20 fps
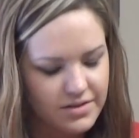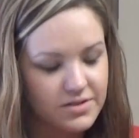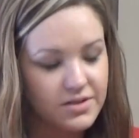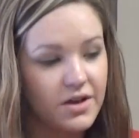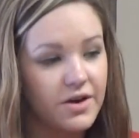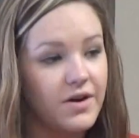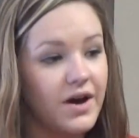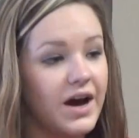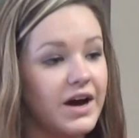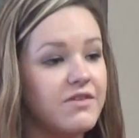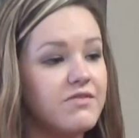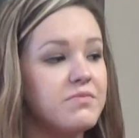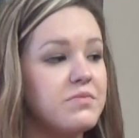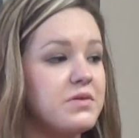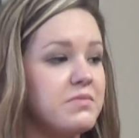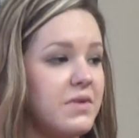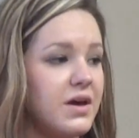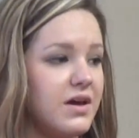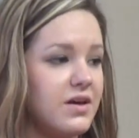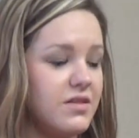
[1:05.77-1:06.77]
So I've
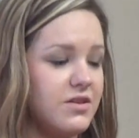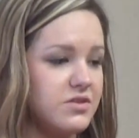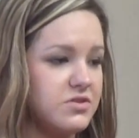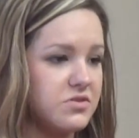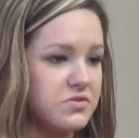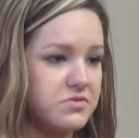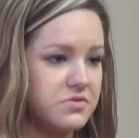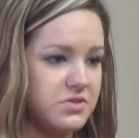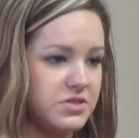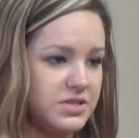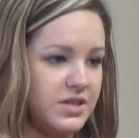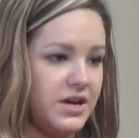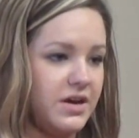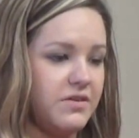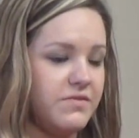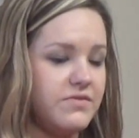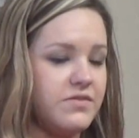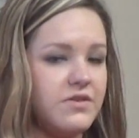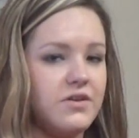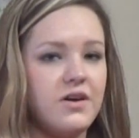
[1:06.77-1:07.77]
been making these coolers
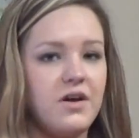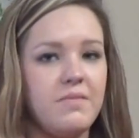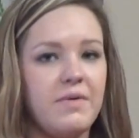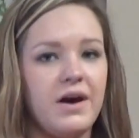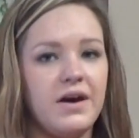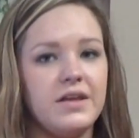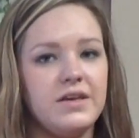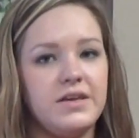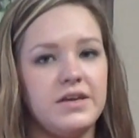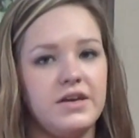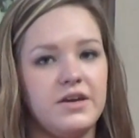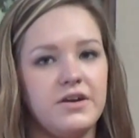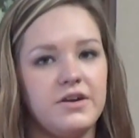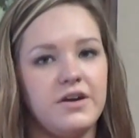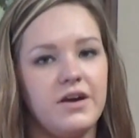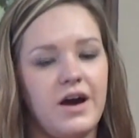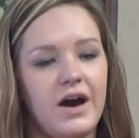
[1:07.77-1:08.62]
now for about a year.